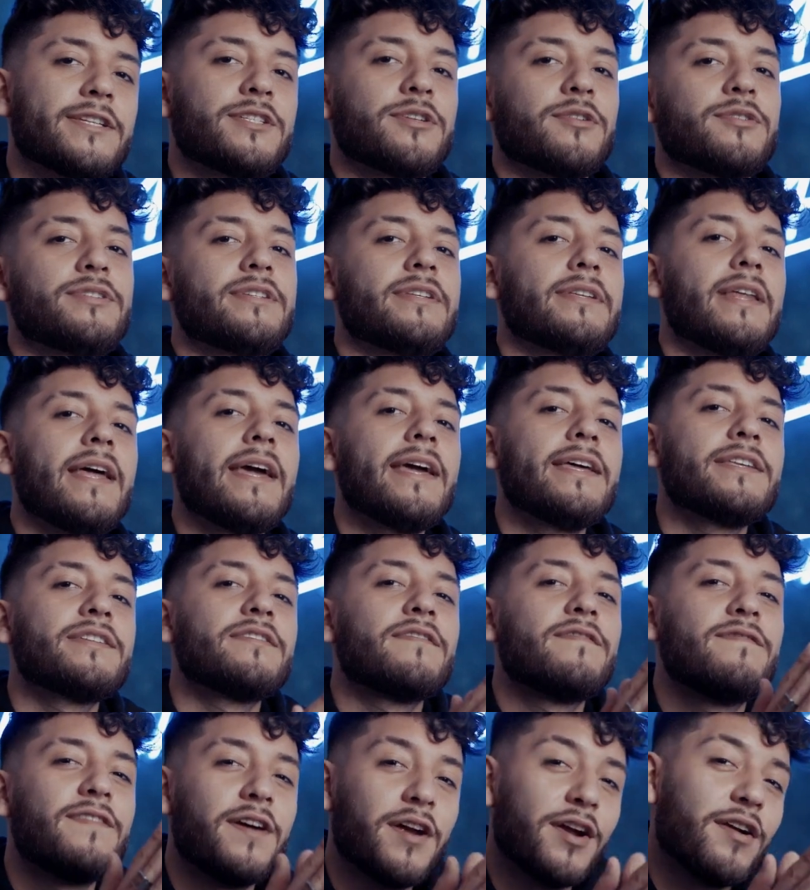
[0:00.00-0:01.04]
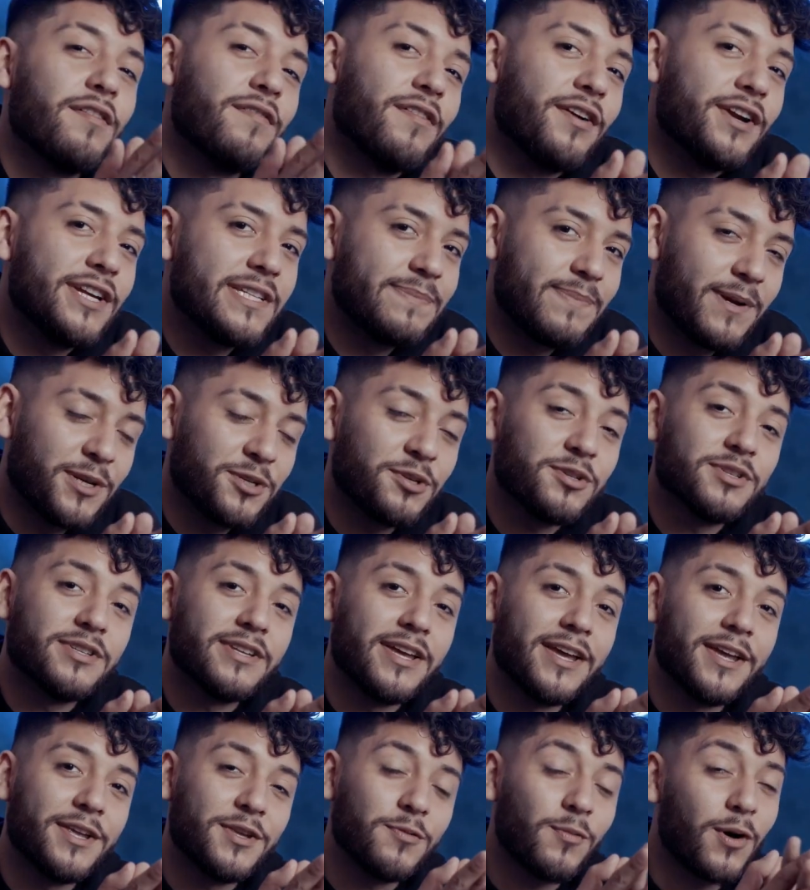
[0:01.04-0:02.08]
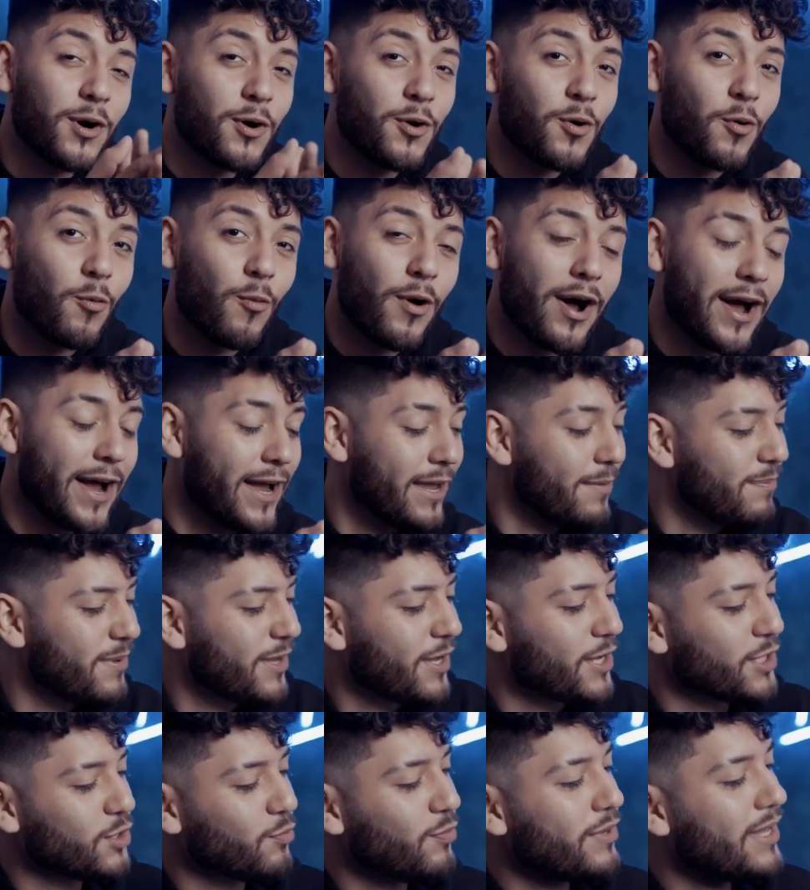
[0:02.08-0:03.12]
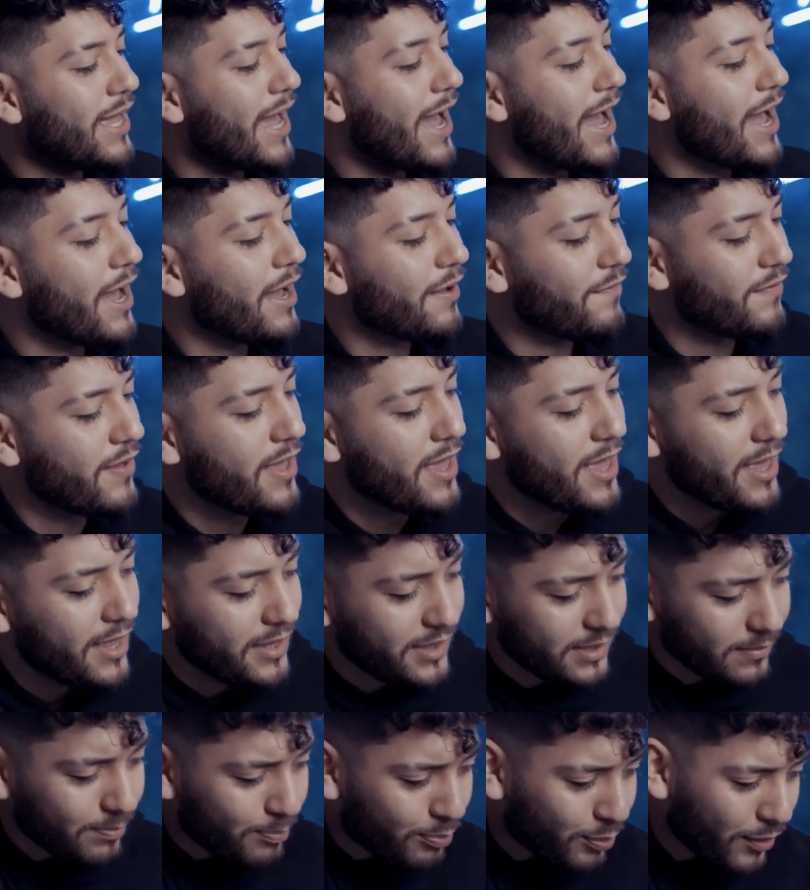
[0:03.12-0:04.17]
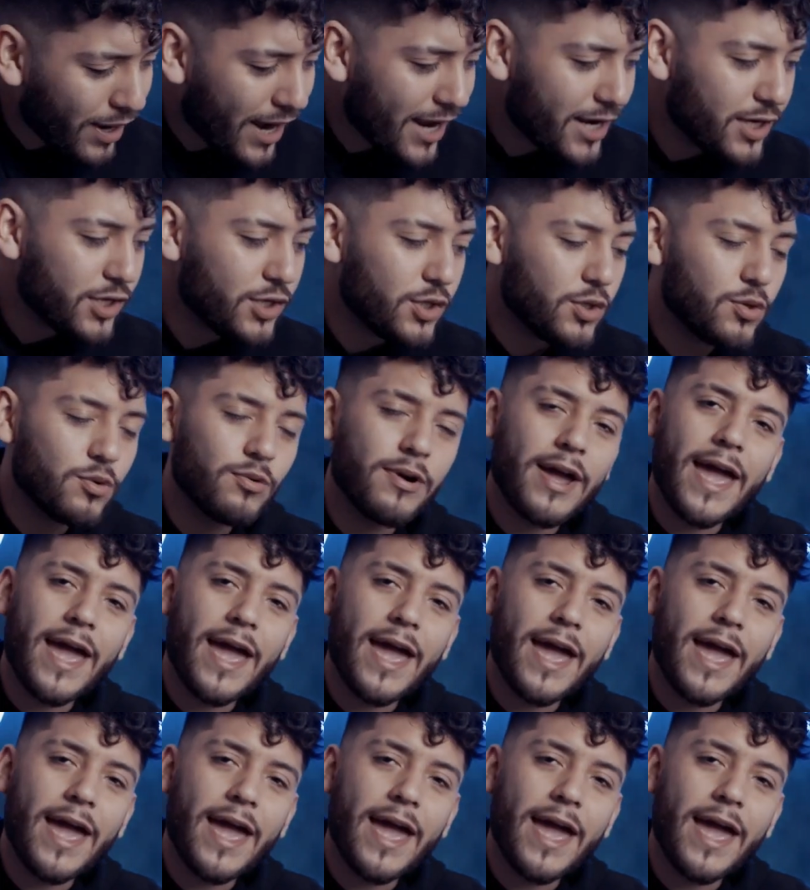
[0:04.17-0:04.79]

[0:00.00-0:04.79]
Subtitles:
So today is a very special day. You want to know why? Because we have the brand new